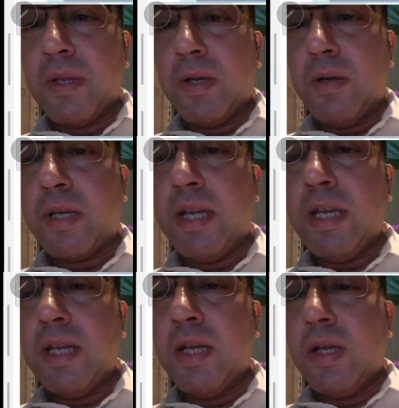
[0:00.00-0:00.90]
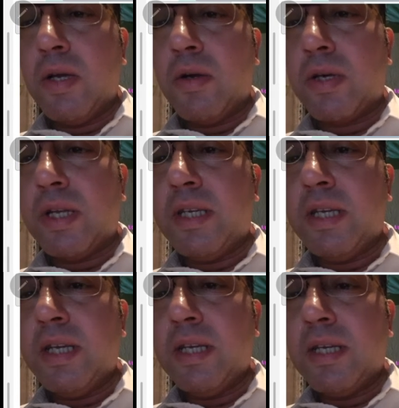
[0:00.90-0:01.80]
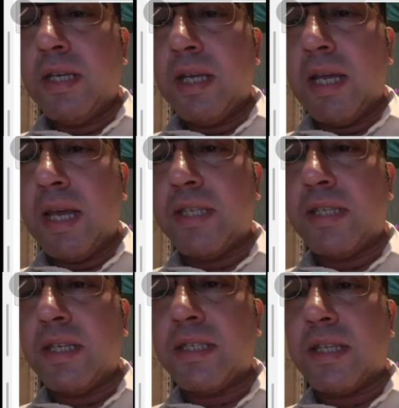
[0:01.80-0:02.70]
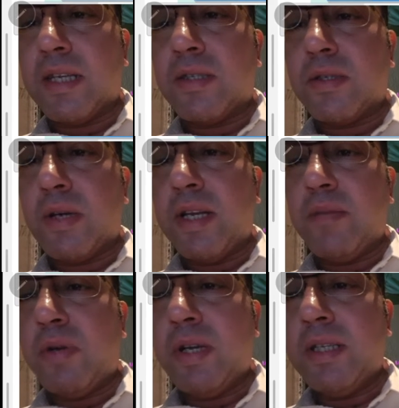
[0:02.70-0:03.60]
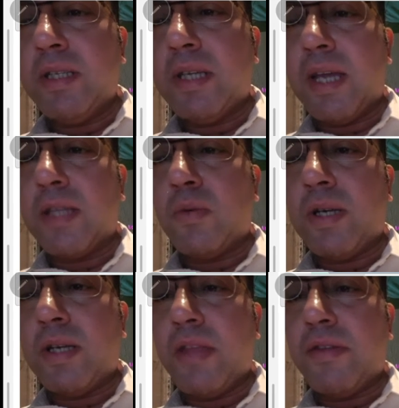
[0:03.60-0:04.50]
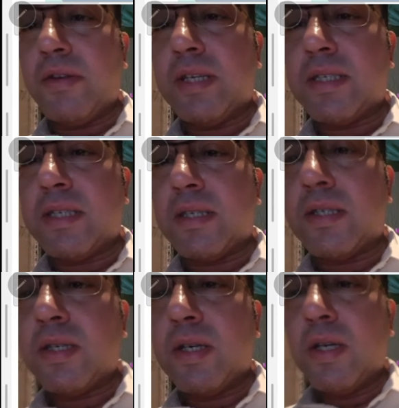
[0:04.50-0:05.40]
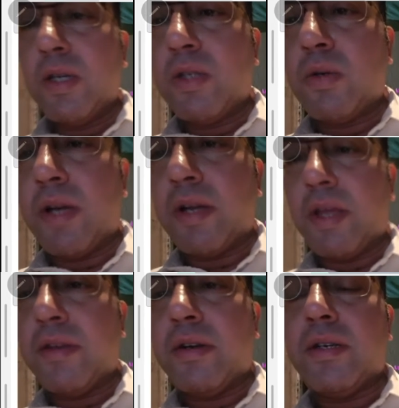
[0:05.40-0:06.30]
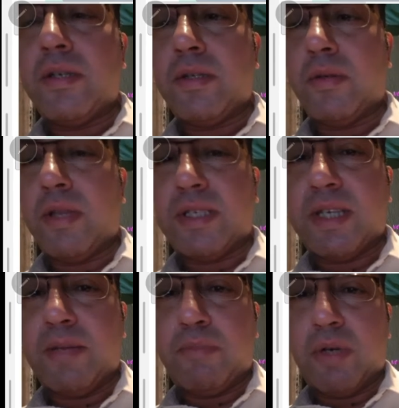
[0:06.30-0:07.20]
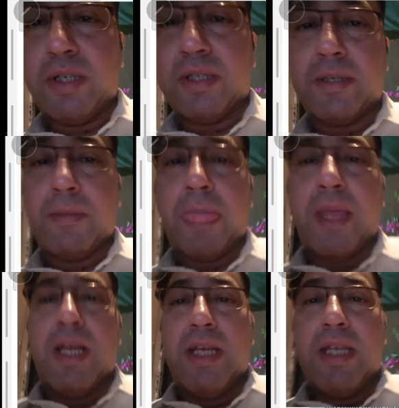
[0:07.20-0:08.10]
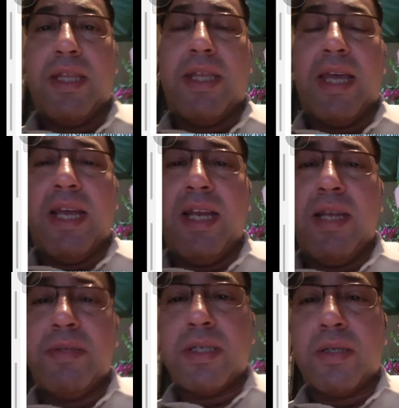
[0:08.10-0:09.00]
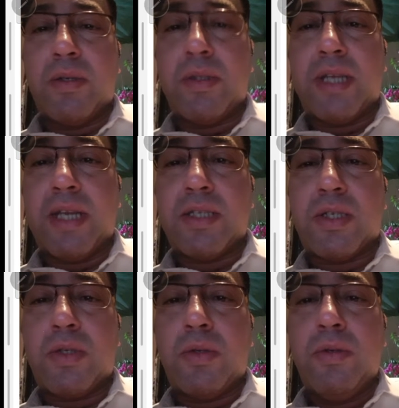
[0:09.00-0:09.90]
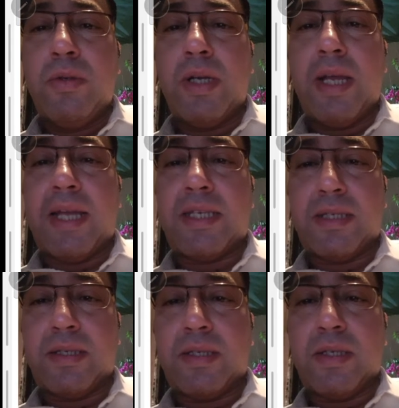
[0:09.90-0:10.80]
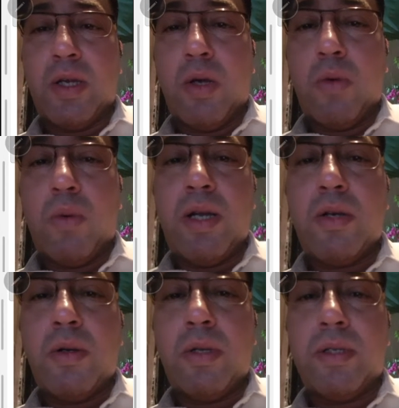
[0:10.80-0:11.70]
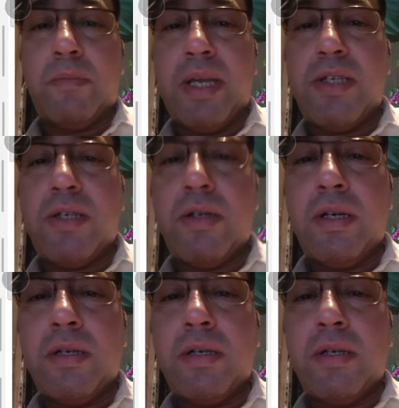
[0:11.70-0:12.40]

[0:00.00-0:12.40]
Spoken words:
okay, already has a distance to any point and one other distance to another to the same point. The ellipse contains two axes, one called major